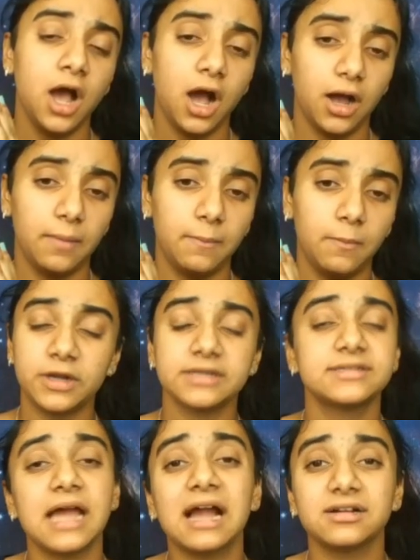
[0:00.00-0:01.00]
what
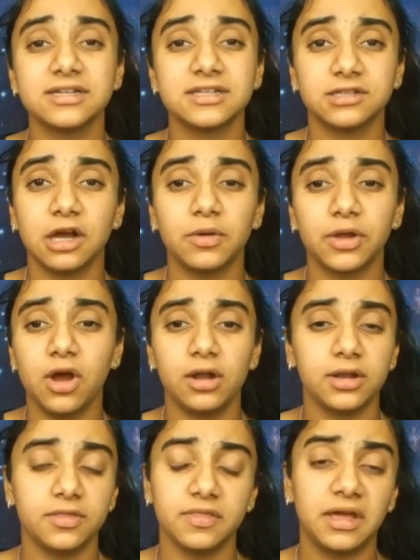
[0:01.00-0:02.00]
exactly is going
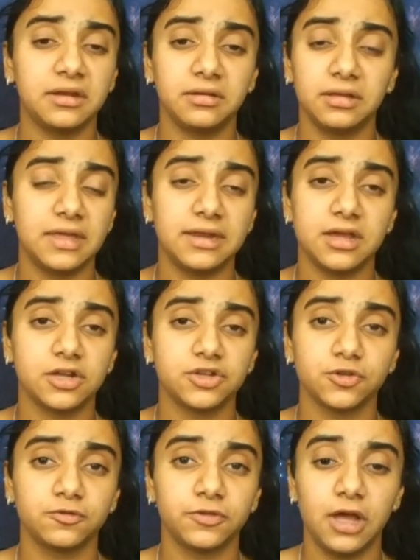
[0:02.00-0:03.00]
on in that
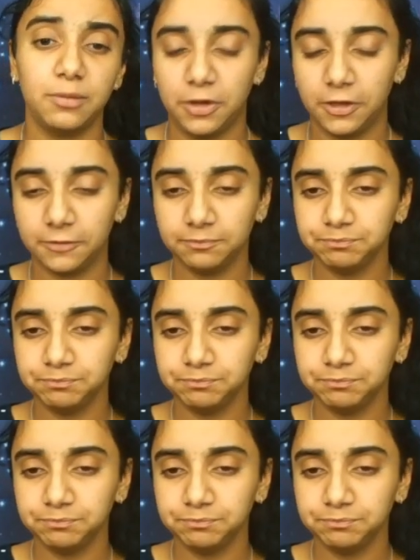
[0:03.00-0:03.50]
natural phenomenon.